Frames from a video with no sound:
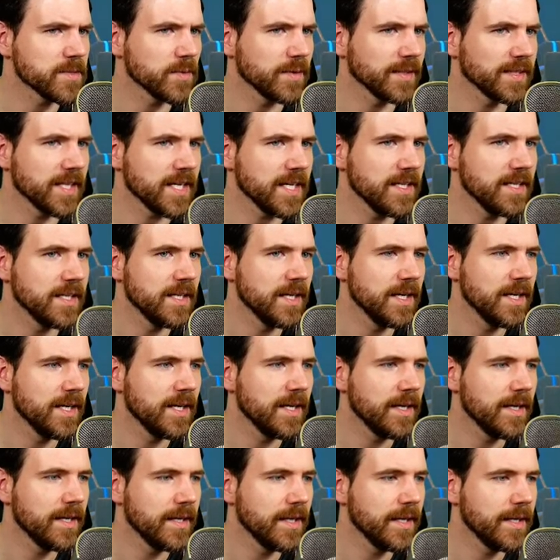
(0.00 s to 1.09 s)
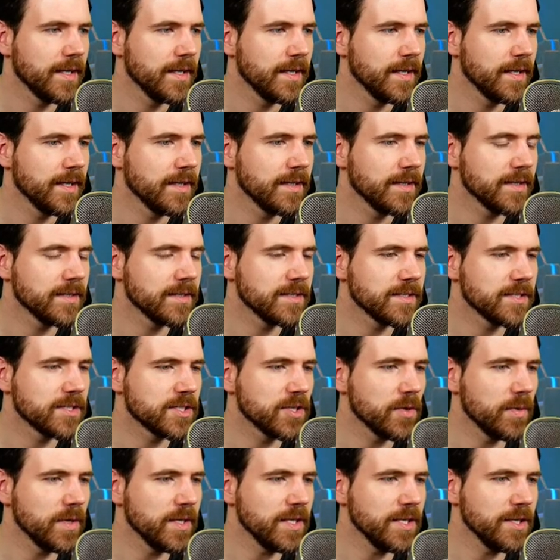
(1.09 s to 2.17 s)
will lead
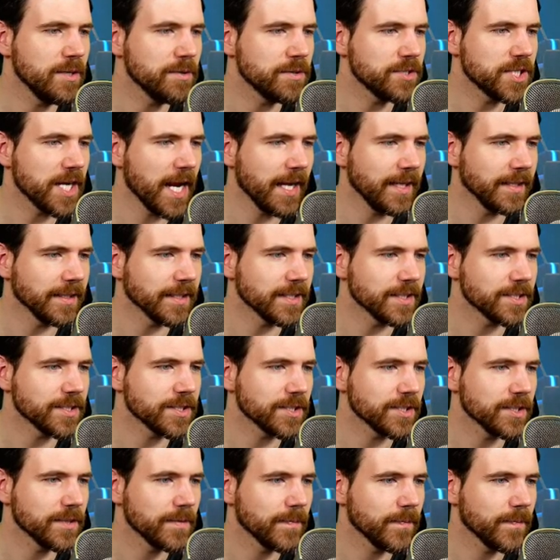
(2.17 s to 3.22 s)
to a new challenge.